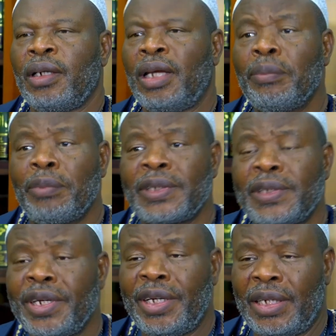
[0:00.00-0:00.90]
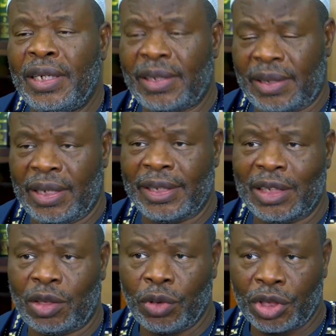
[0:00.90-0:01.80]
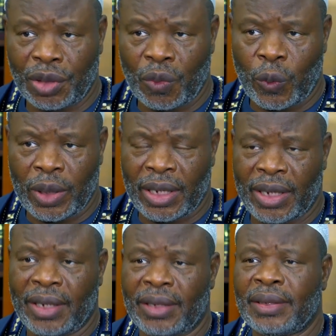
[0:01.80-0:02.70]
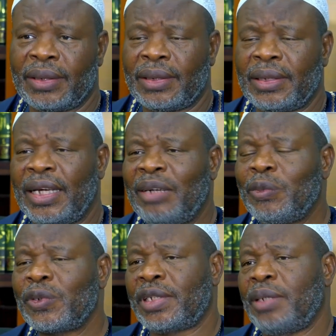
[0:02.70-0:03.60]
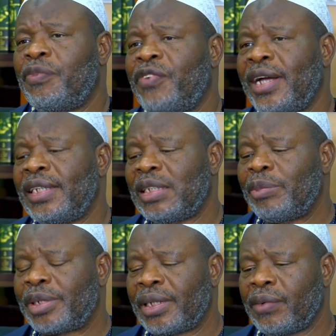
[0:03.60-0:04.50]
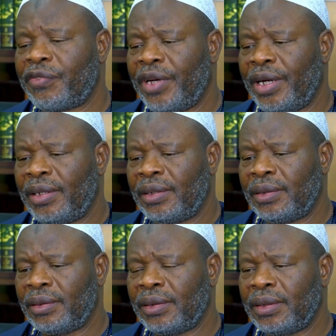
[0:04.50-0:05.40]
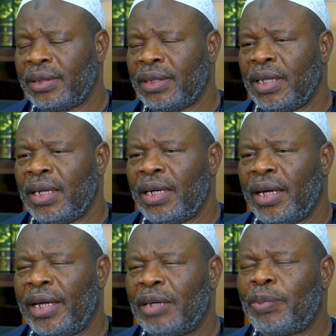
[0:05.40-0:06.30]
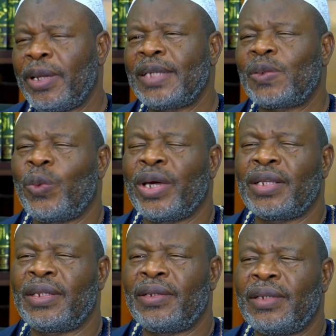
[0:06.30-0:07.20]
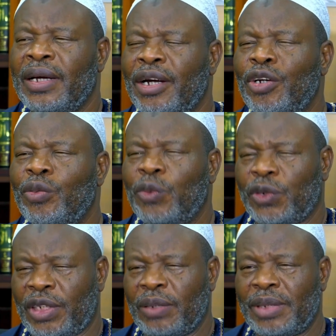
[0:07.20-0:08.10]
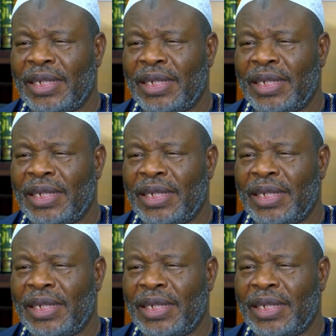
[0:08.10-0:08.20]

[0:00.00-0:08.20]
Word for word: Number three is a situation where a Muslim finds himself in, in a place where there are no Muslims.